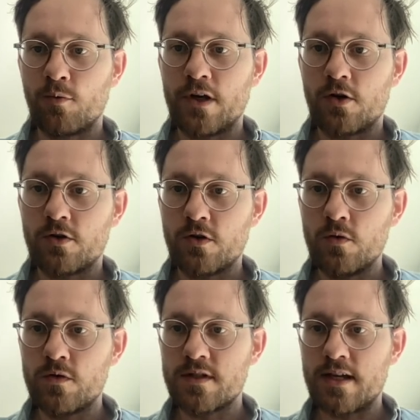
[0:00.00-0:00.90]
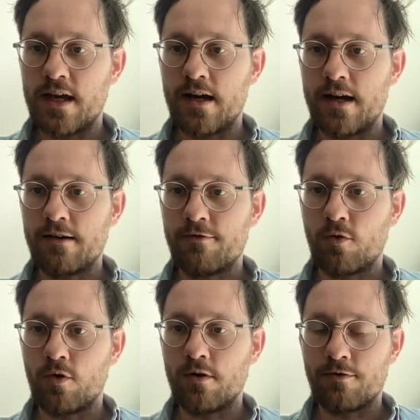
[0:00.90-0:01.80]
we could use AI
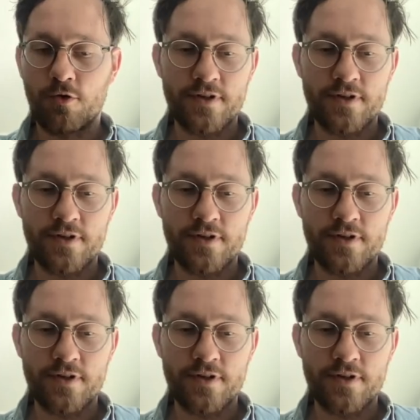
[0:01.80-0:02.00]
for